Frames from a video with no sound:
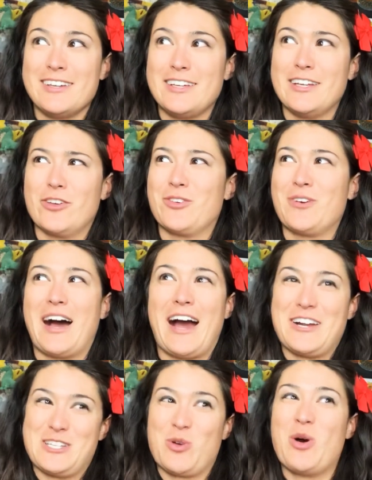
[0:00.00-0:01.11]
you know,
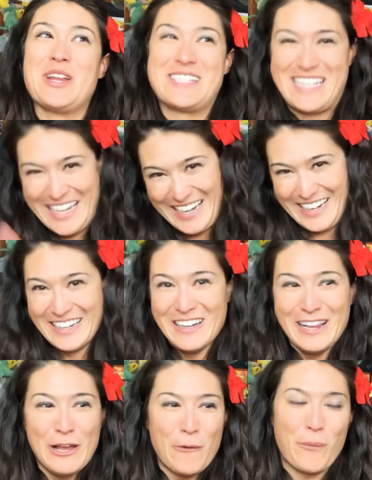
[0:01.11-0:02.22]
I just want to see
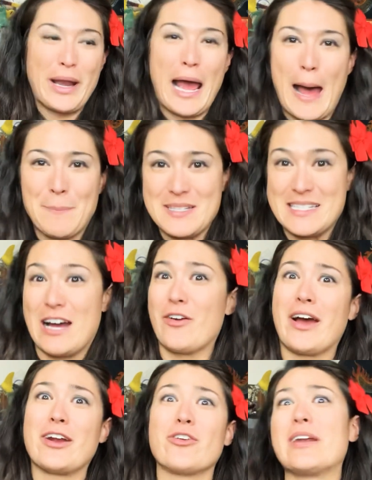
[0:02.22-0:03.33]
what happens now,
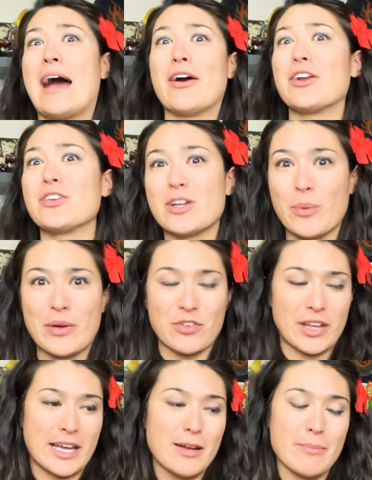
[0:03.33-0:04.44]
and I don't need to wait for
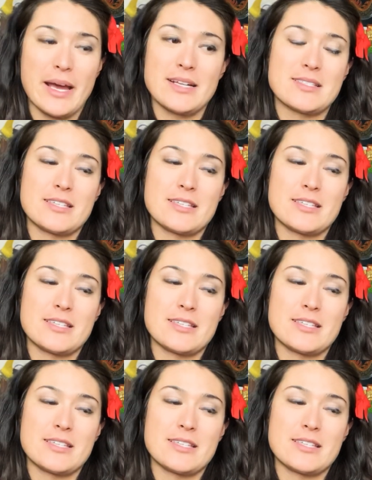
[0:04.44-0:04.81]
the anime.